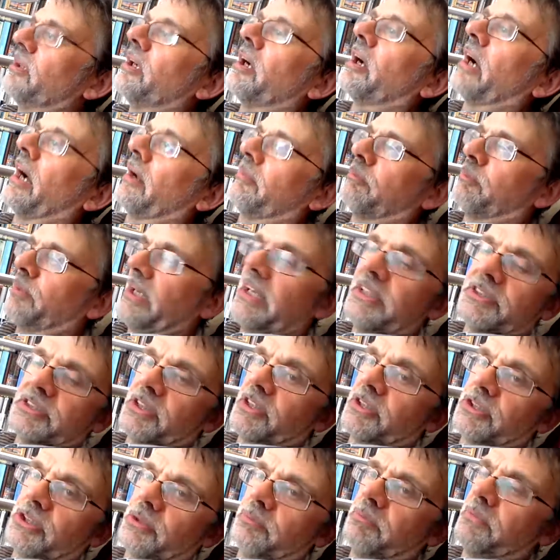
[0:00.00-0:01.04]
uh, at, placed at
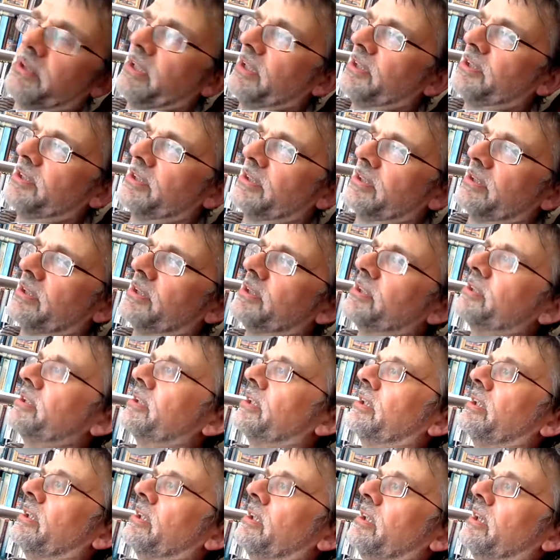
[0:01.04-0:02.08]
some distance
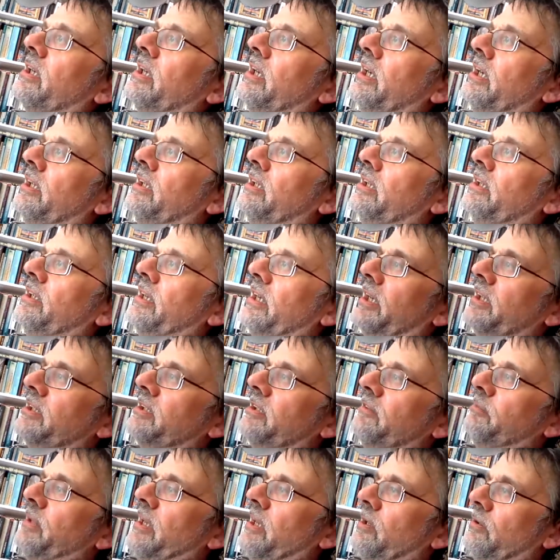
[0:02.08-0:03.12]
in a
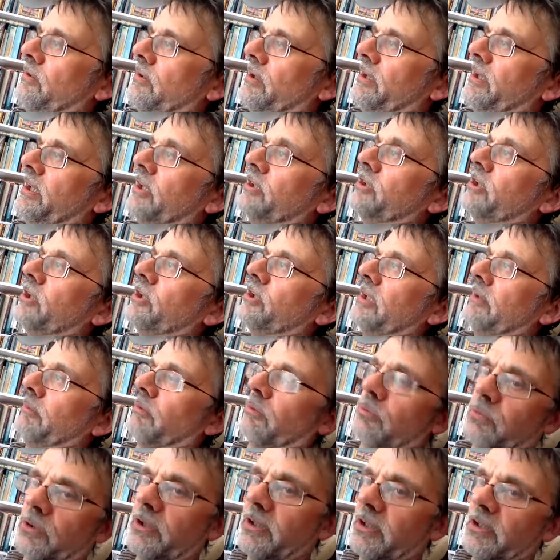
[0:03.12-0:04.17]
negative power relationship.
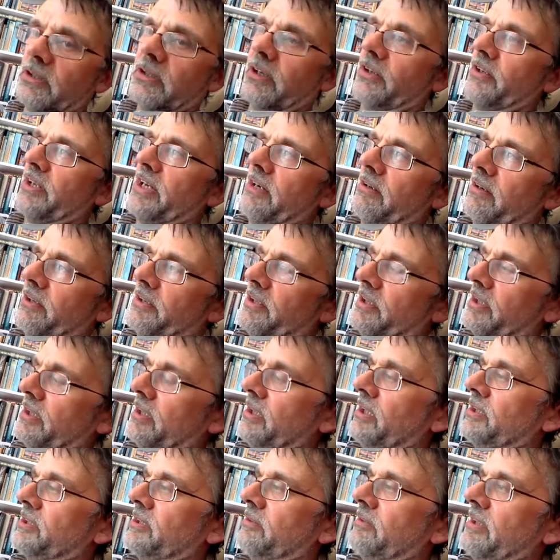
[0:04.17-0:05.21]
And what you got there, I think,
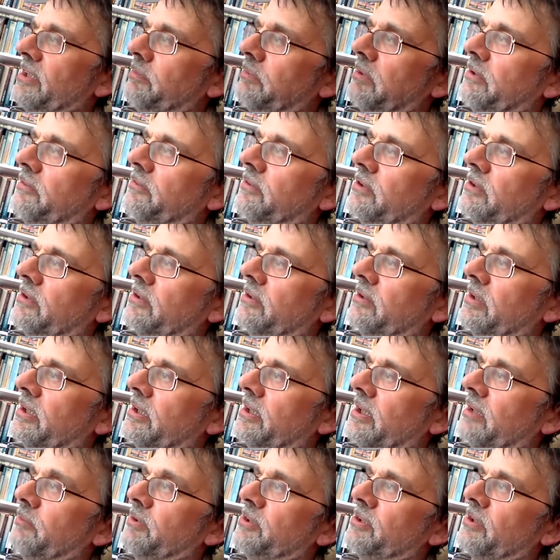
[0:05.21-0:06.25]
is a recipe for a
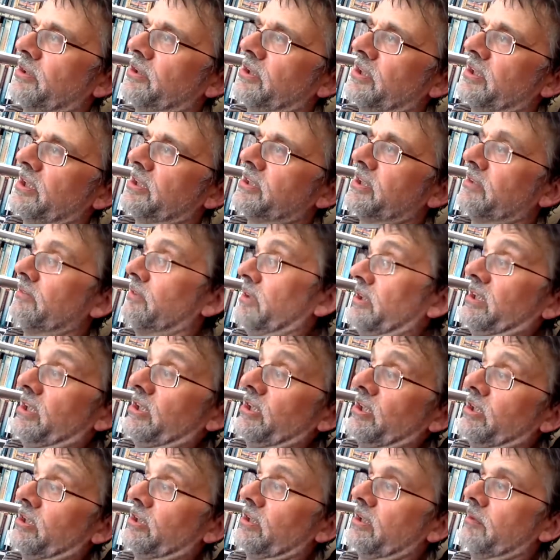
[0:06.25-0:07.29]
kind of misogynistic
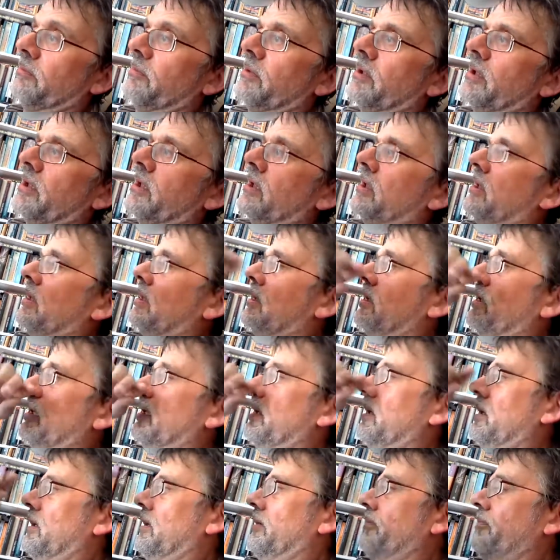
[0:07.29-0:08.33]
relationship.
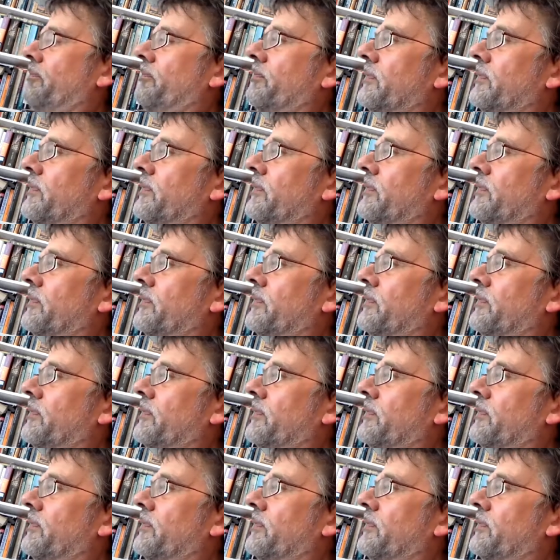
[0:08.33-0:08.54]
Um,